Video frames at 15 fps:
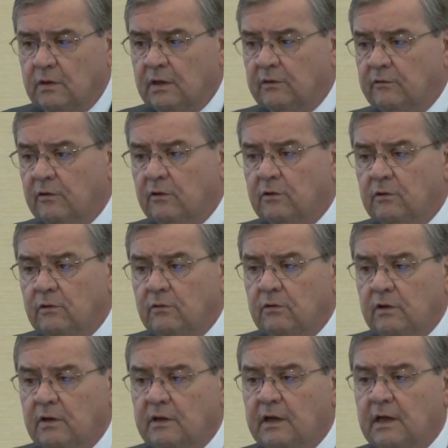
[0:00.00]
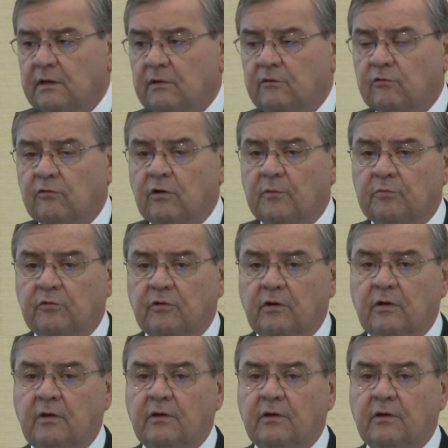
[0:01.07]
is include in that description